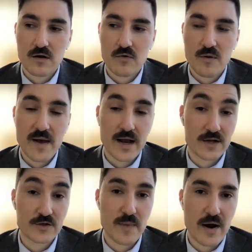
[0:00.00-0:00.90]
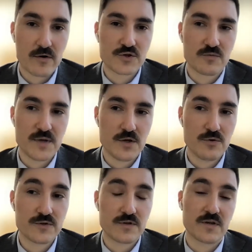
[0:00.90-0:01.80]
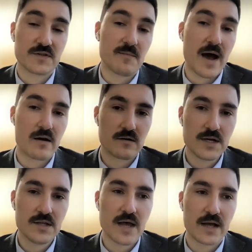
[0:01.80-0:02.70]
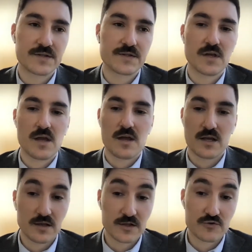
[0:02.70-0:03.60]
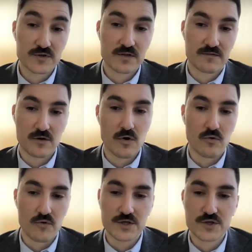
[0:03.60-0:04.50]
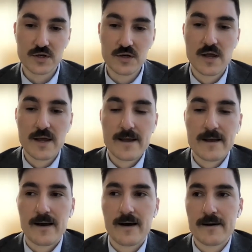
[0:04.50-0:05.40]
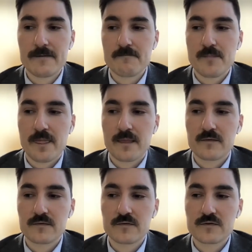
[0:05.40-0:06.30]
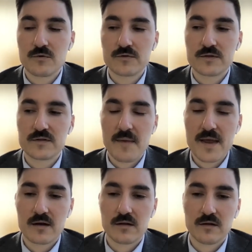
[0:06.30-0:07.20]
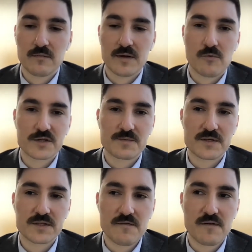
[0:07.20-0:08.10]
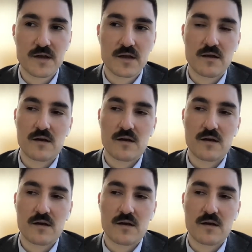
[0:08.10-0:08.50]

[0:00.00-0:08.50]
Quebec hydropower should be used as a battery, that's in the interest of the whole region. So to make it a little bit more specific,